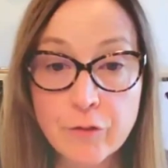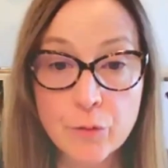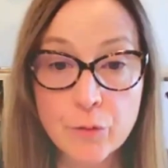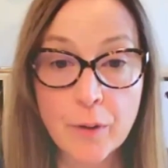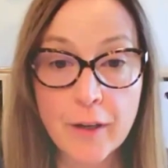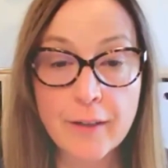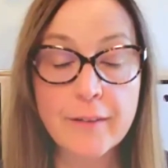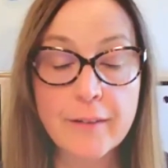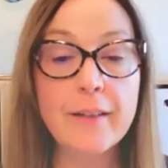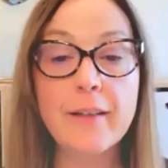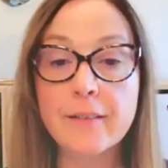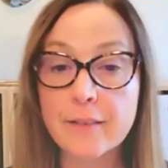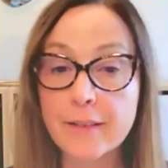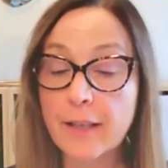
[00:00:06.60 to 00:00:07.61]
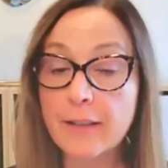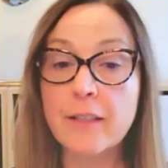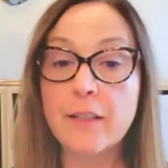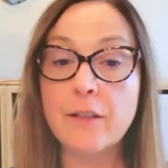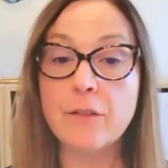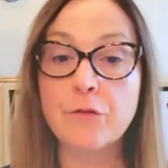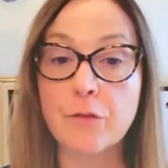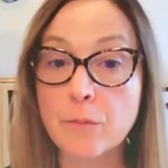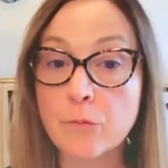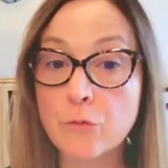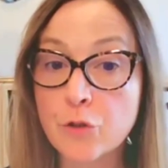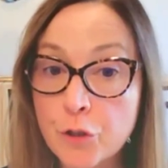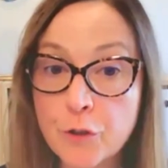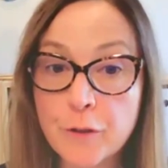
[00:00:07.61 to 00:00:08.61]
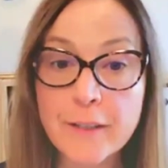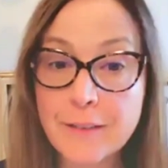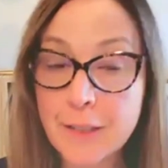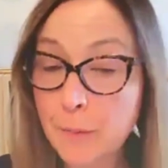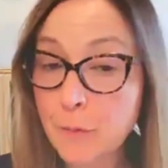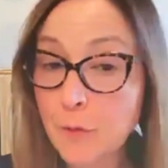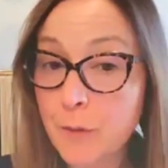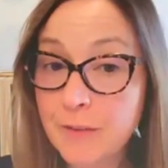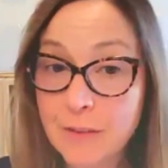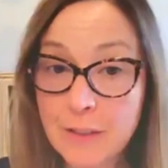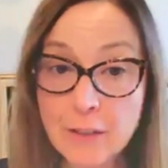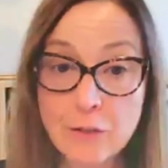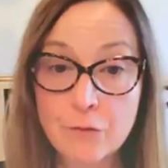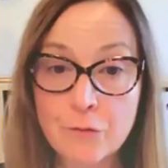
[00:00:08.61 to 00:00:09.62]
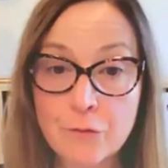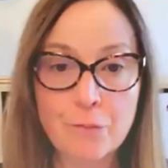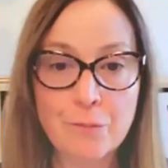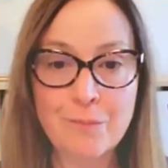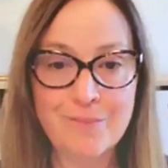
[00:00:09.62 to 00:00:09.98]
Hi everyone. It's Kelly from Tutoring Tips with T.